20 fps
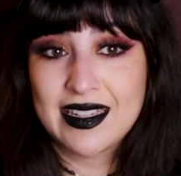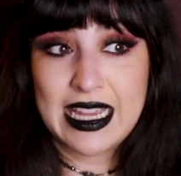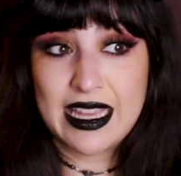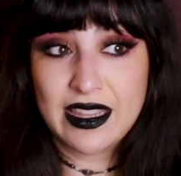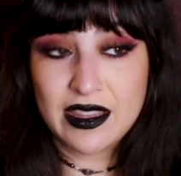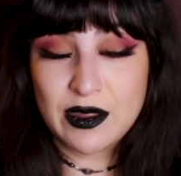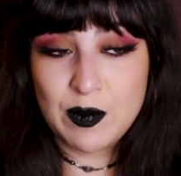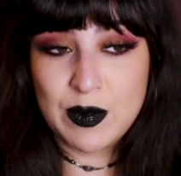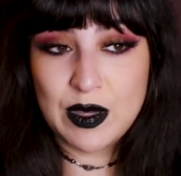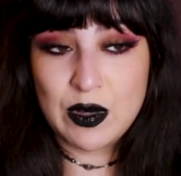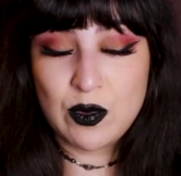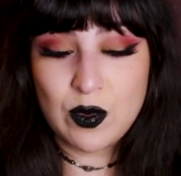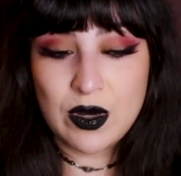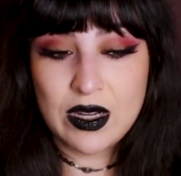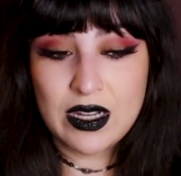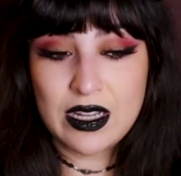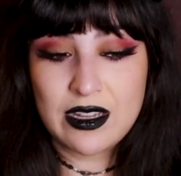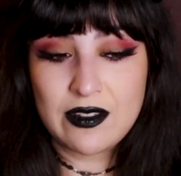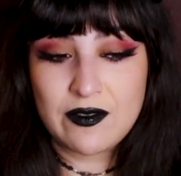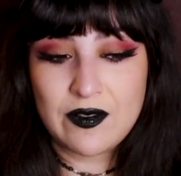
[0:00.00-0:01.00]
death
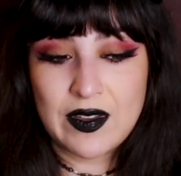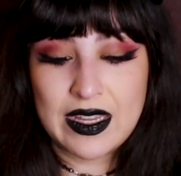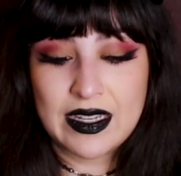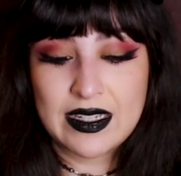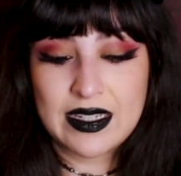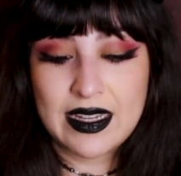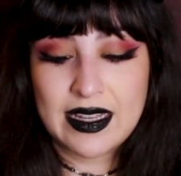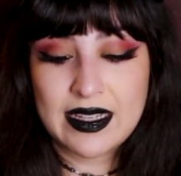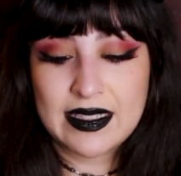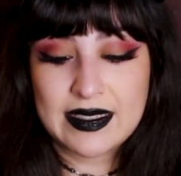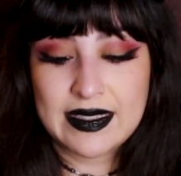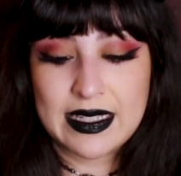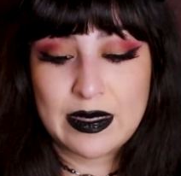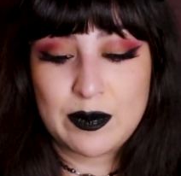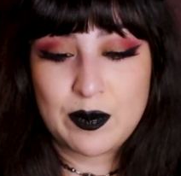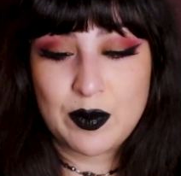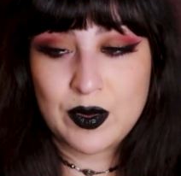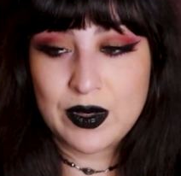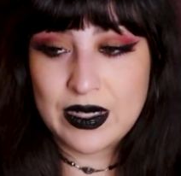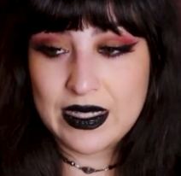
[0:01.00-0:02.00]
midwife and as a
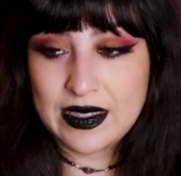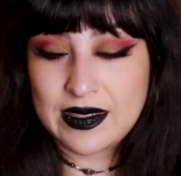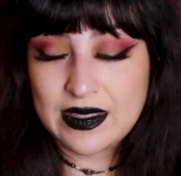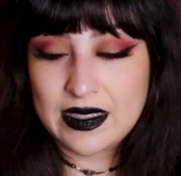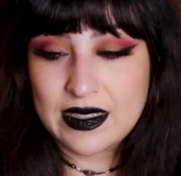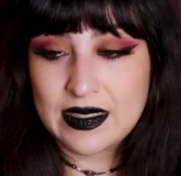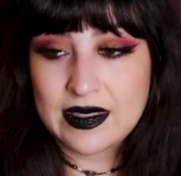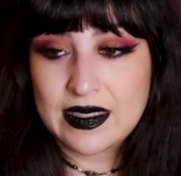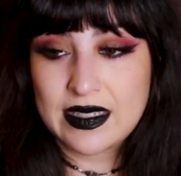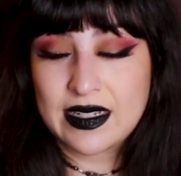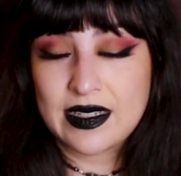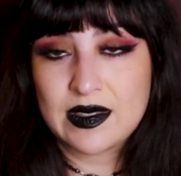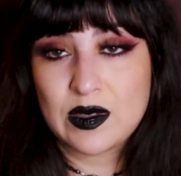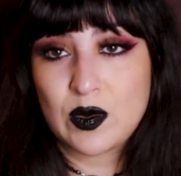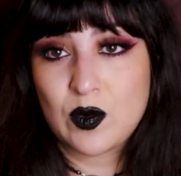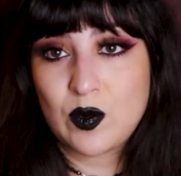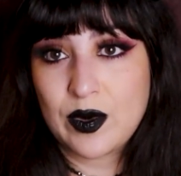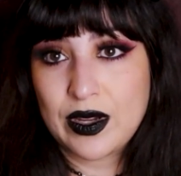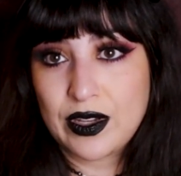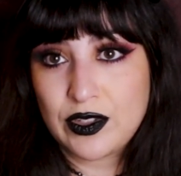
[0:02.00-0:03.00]
priestess and as
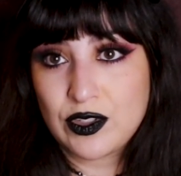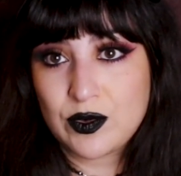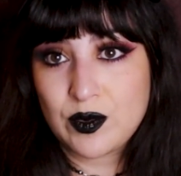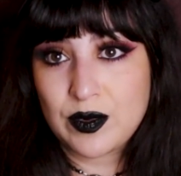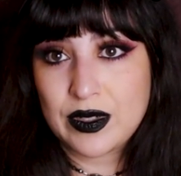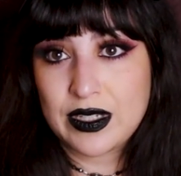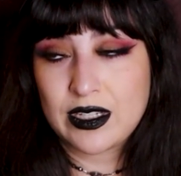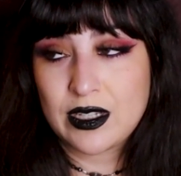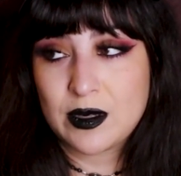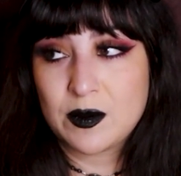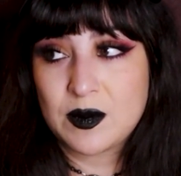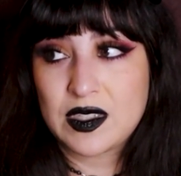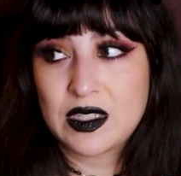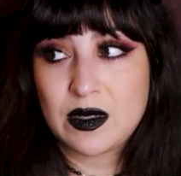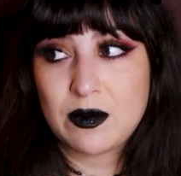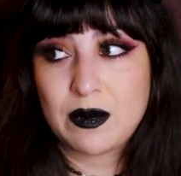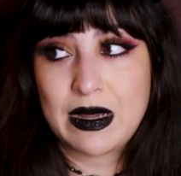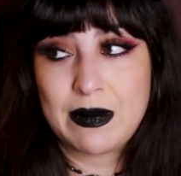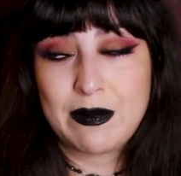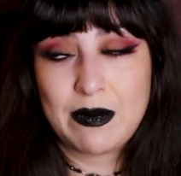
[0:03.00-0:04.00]
a witch when it comes
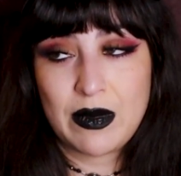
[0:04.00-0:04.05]
to my